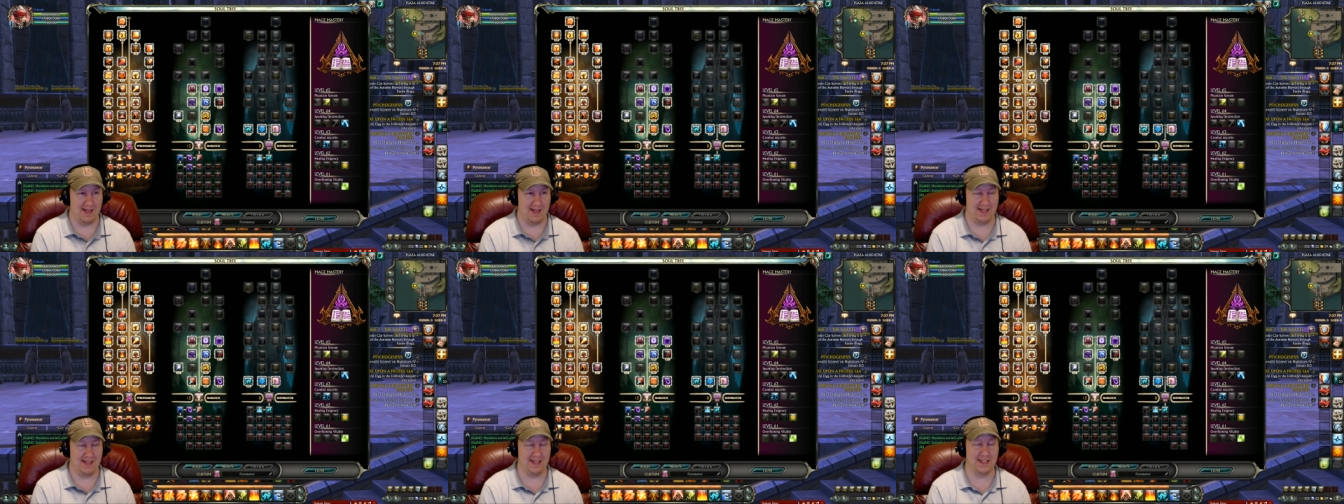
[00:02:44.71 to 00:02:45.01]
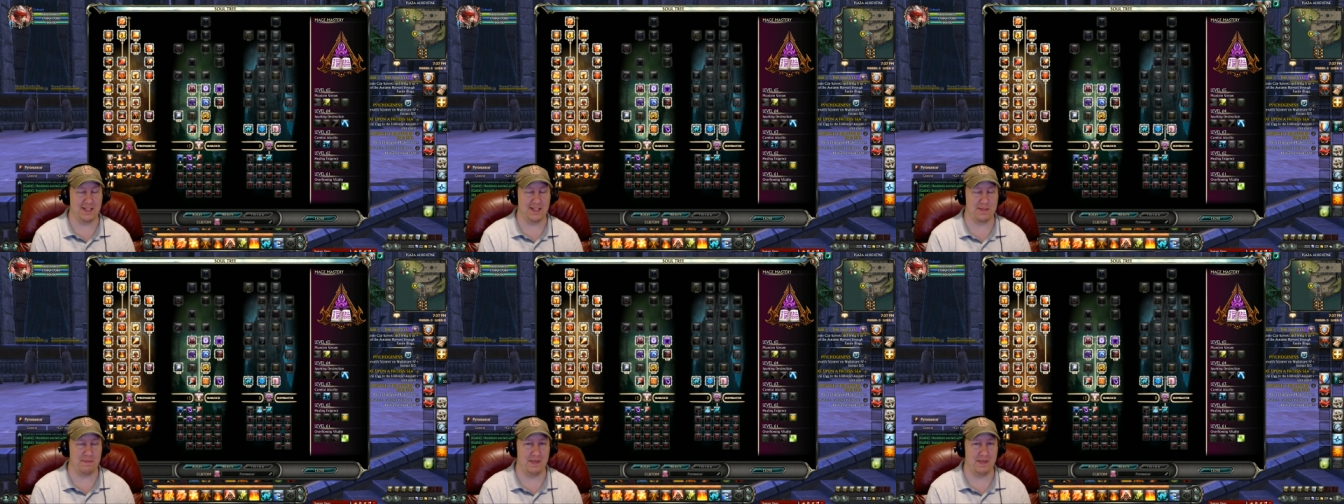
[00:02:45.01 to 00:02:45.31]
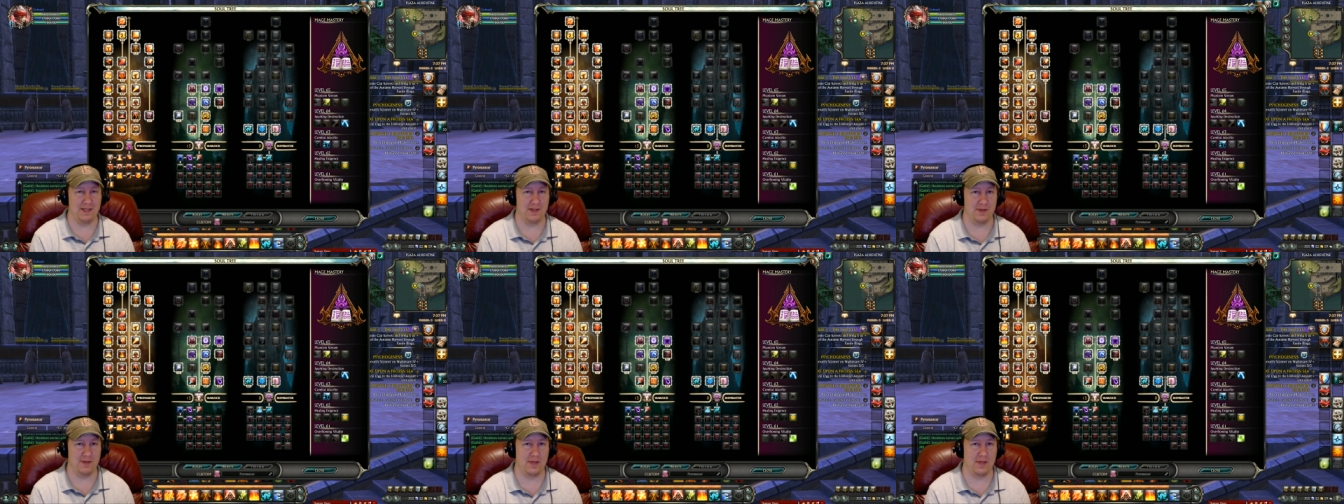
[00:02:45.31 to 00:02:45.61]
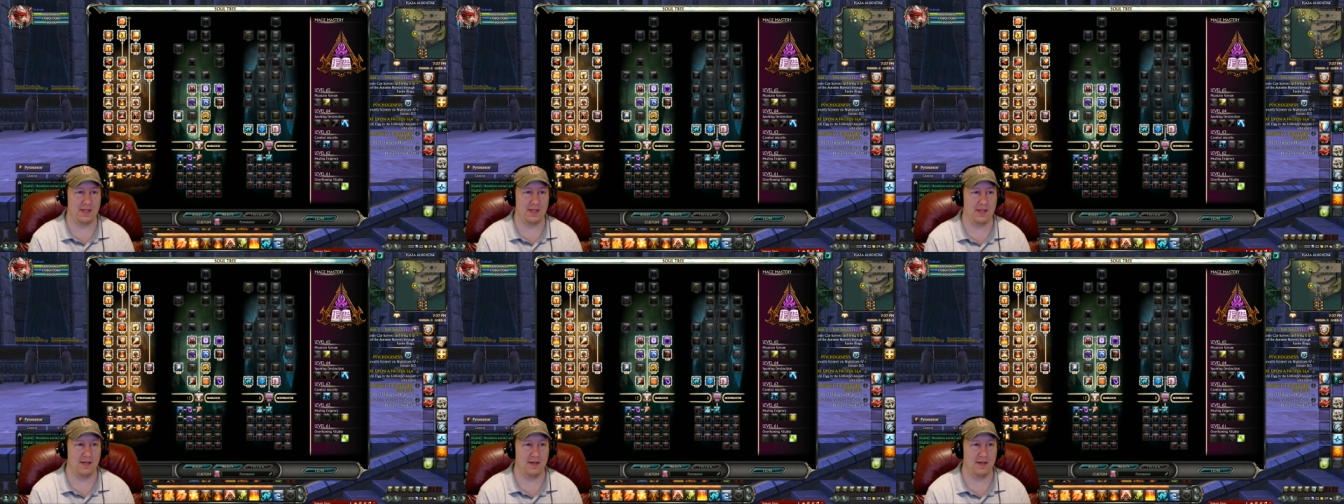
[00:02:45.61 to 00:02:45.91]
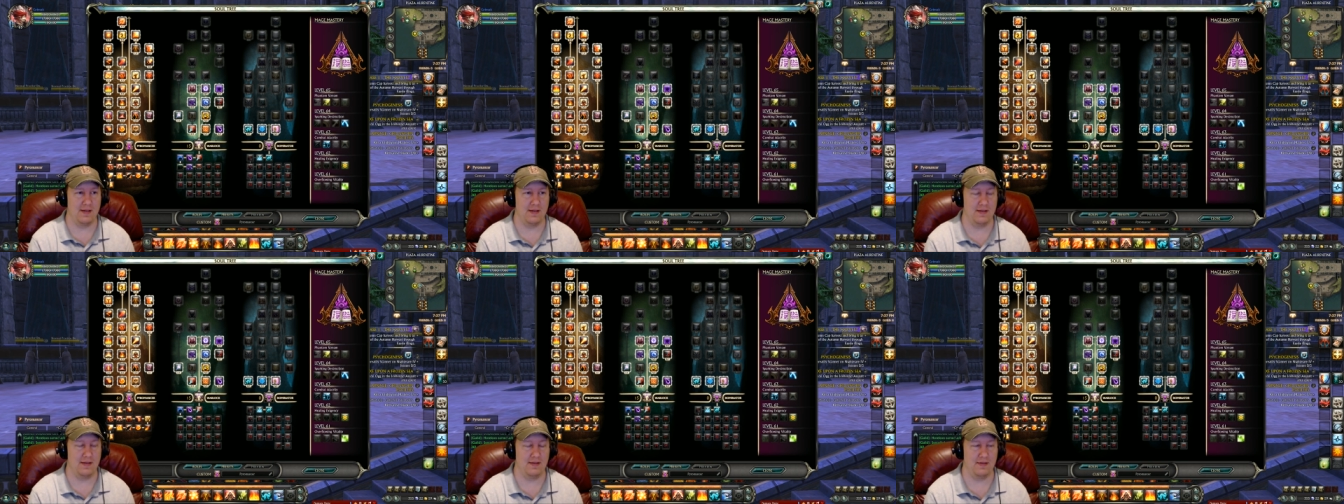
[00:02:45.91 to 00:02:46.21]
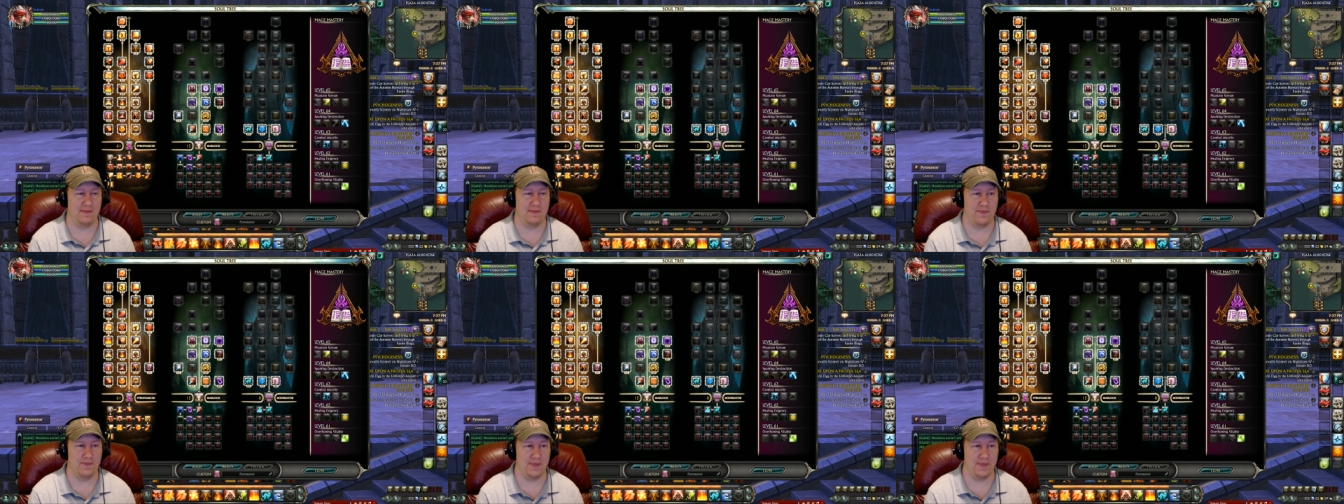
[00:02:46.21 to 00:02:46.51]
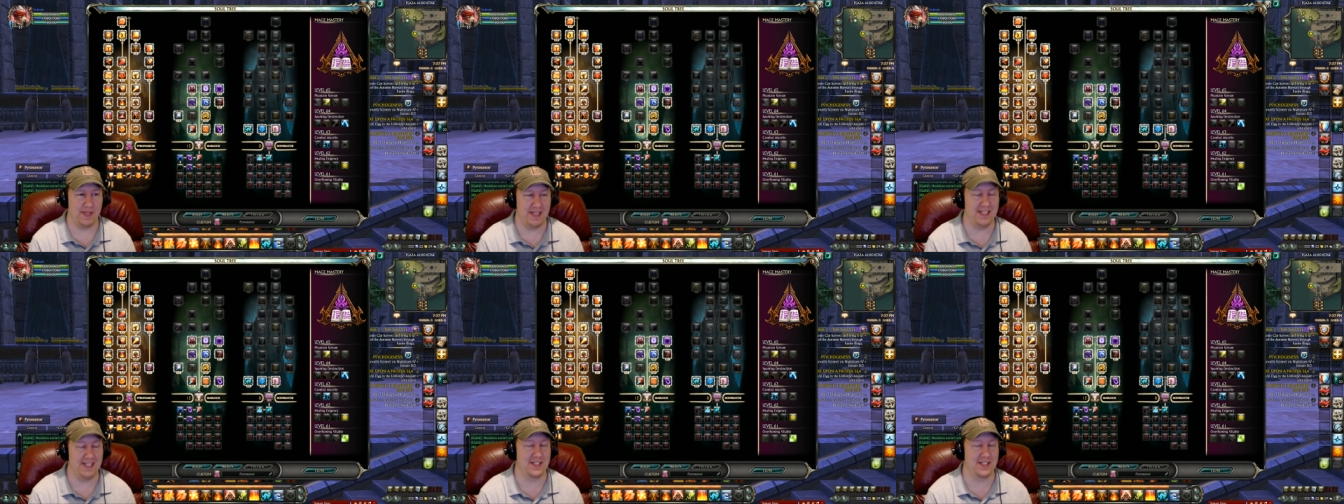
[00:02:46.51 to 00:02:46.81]
And this build,
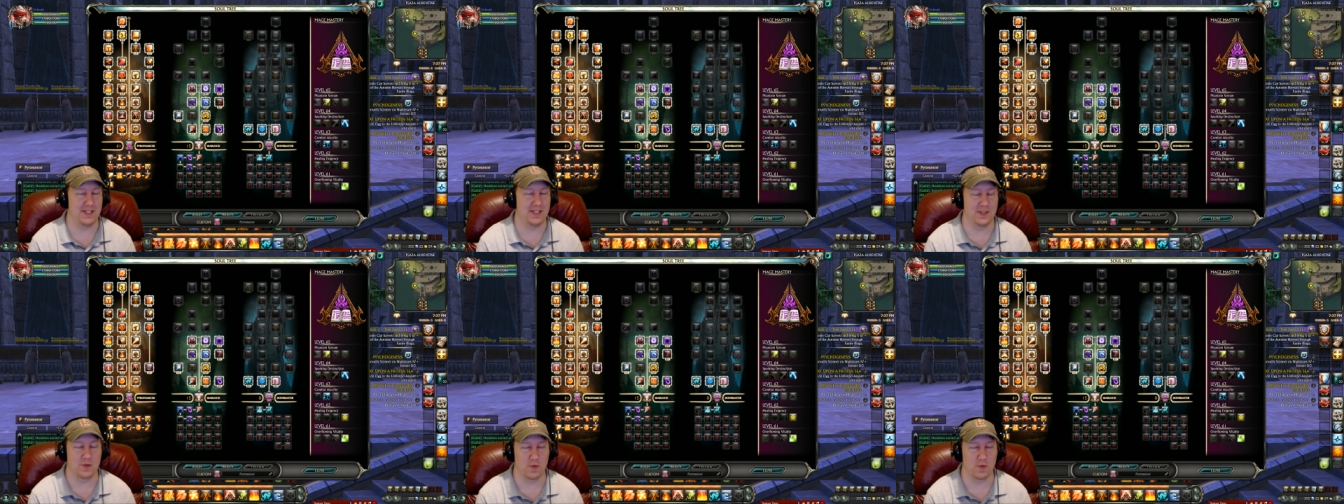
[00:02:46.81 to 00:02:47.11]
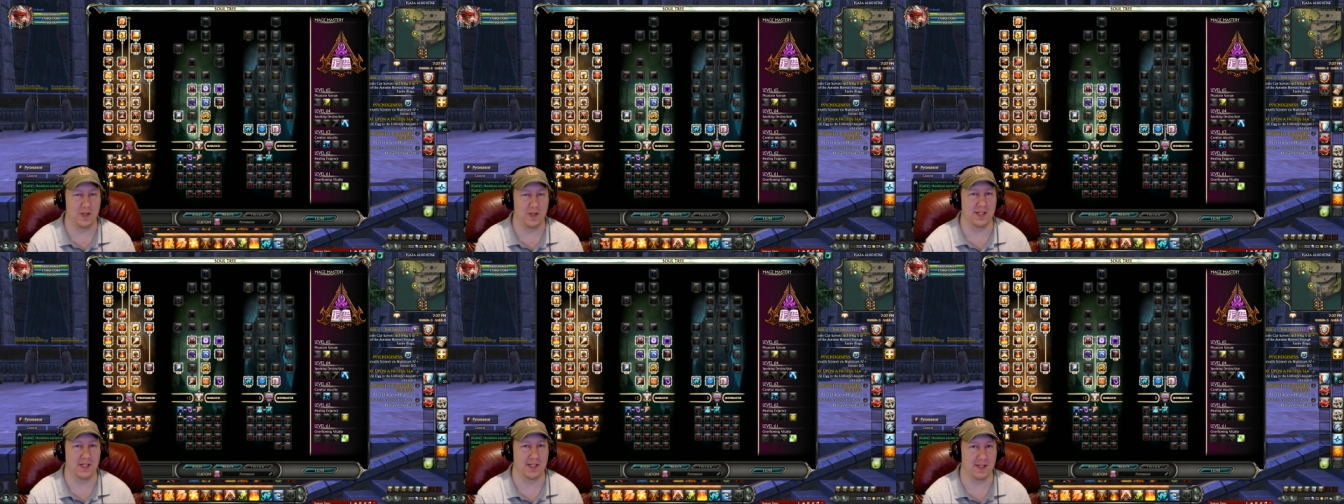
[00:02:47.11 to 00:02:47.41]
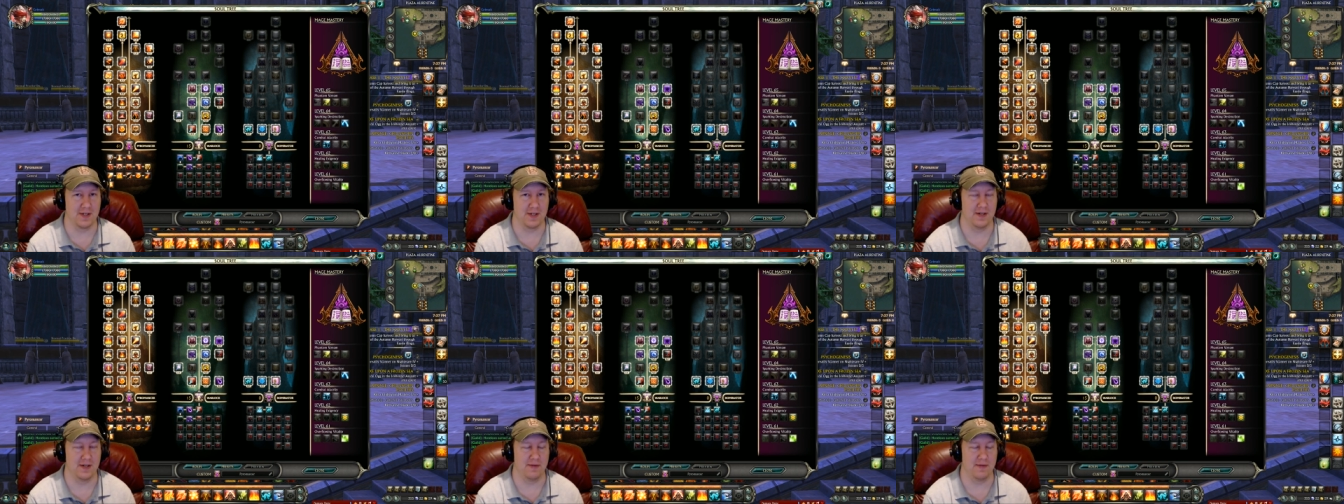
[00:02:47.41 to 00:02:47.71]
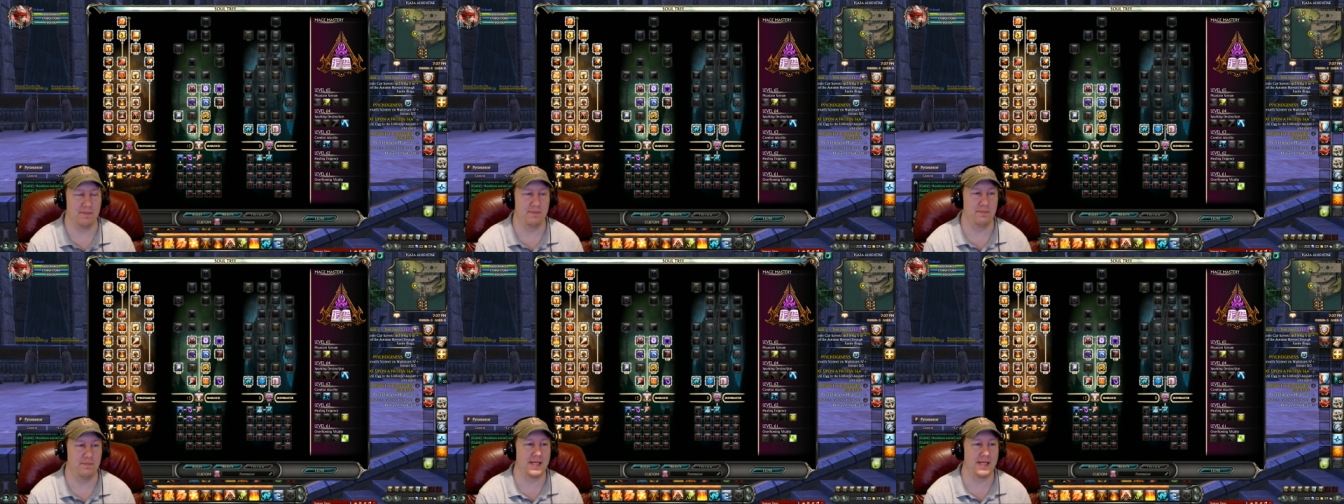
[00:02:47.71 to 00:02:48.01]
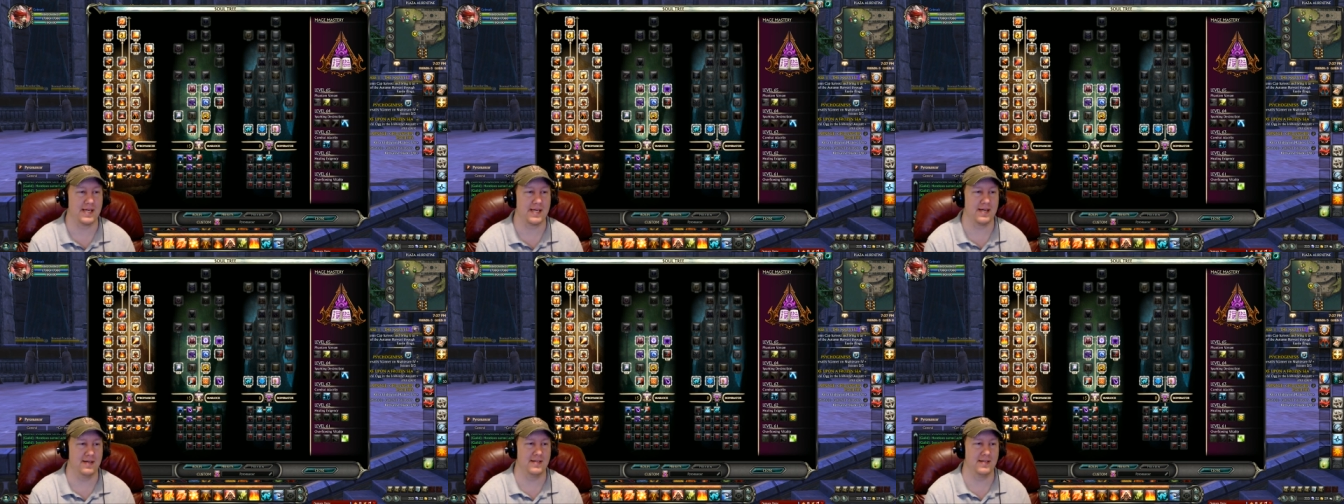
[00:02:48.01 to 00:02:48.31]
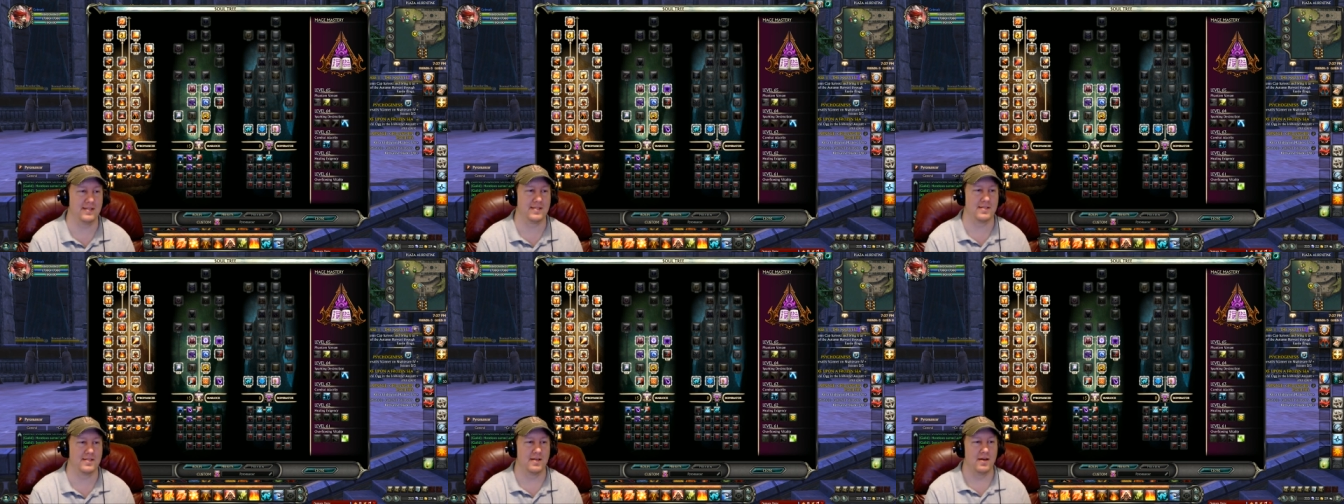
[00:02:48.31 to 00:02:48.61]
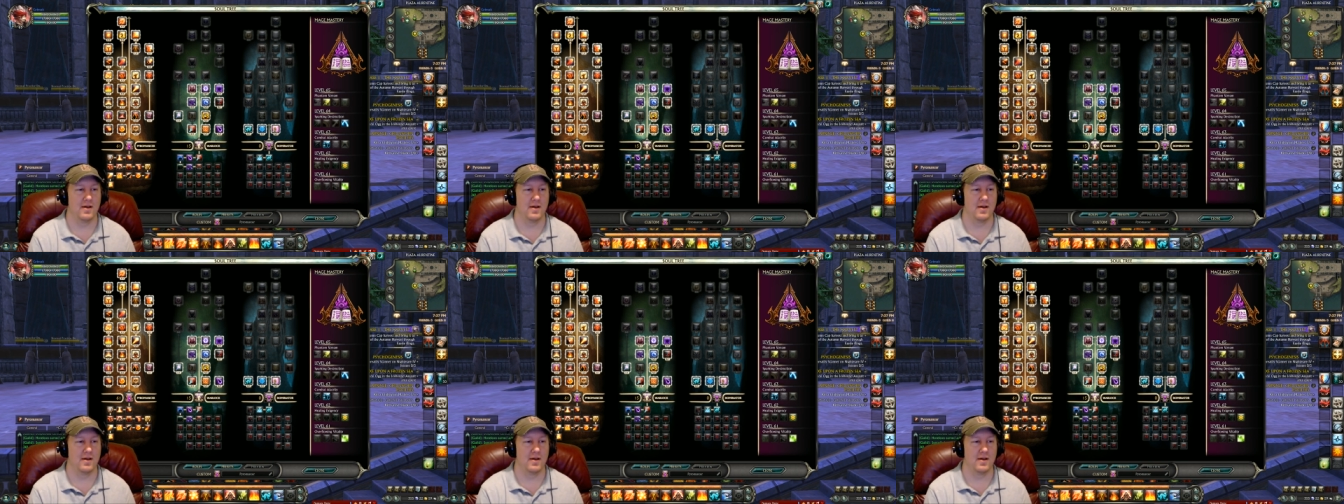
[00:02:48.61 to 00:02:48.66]
it's just really good because